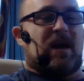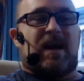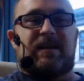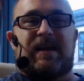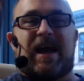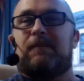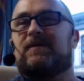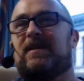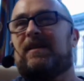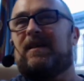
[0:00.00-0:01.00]
uh, had
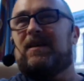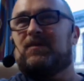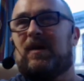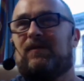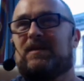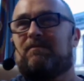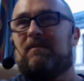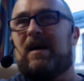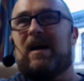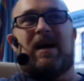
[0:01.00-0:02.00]
cannabis indica as one of its
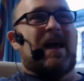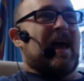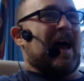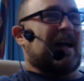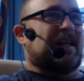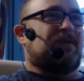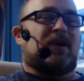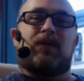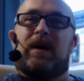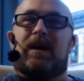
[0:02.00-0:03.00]
uh, active
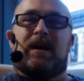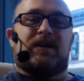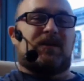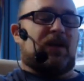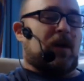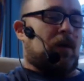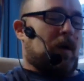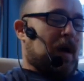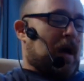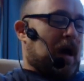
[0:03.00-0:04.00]
ingredients, you know.
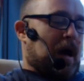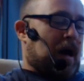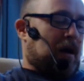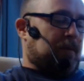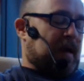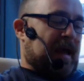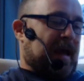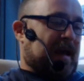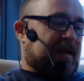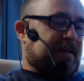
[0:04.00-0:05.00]
Um,
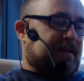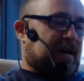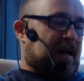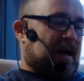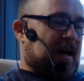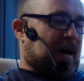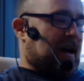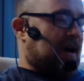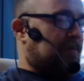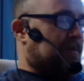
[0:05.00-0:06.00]
and uh,
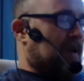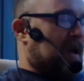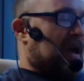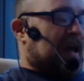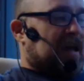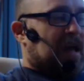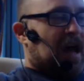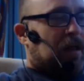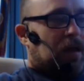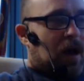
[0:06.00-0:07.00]
um,
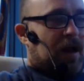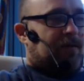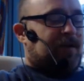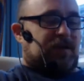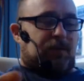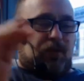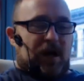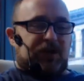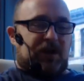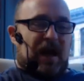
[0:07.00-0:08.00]
a lot of the
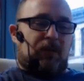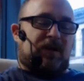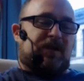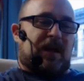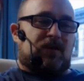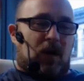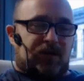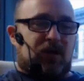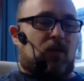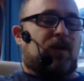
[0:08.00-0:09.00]
suppression, I would say, is
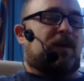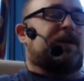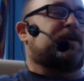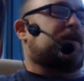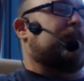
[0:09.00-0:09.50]
also religious